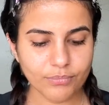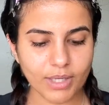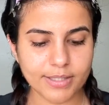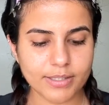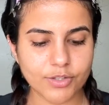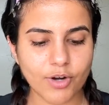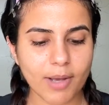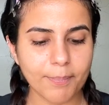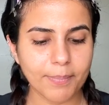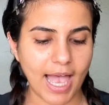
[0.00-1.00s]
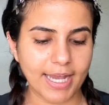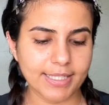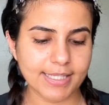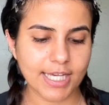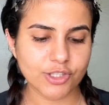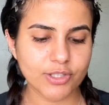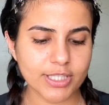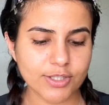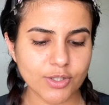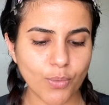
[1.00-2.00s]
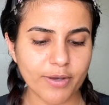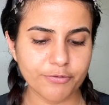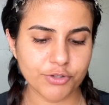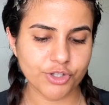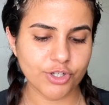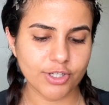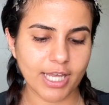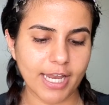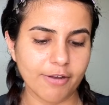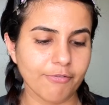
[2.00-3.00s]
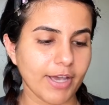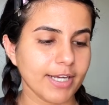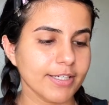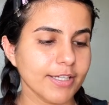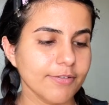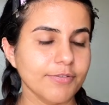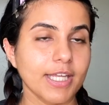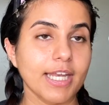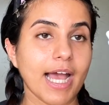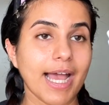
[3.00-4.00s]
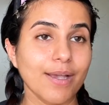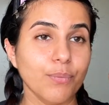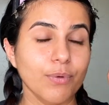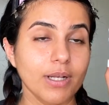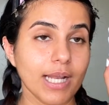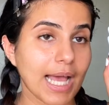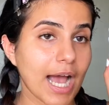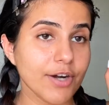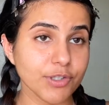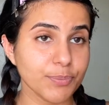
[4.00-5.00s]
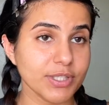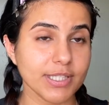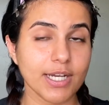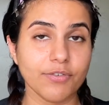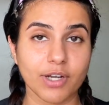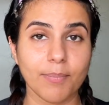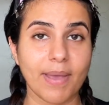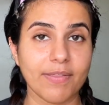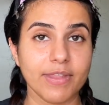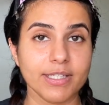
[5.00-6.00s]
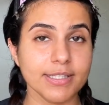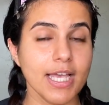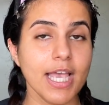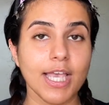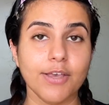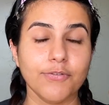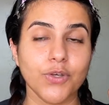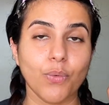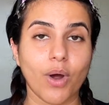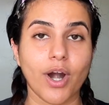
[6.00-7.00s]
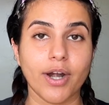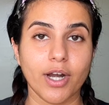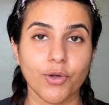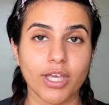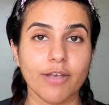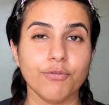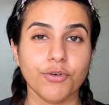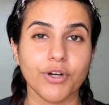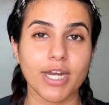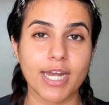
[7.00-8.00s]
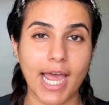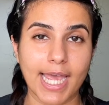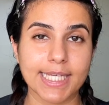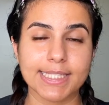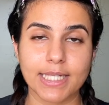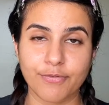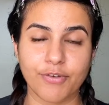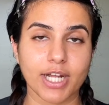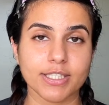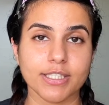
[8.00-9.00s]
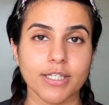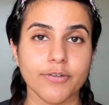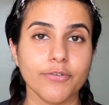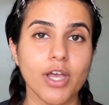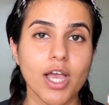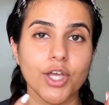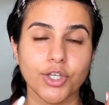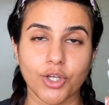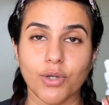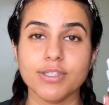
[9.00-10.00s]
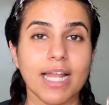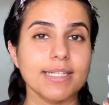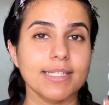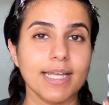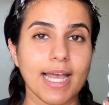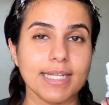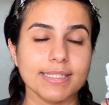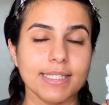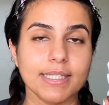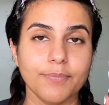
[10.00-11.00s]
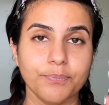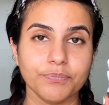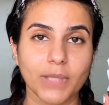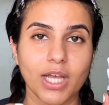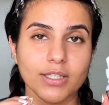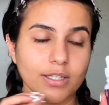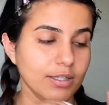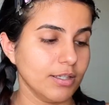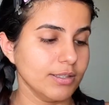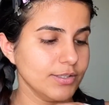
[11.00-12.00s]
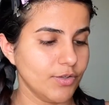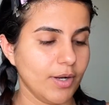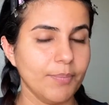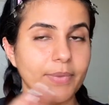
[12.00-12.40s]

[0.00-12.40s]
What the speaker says: serum, and it's actually so efficient and effective that I will 100% recommend this if you are looking for a nice, effective, you know, salicylic acid serum.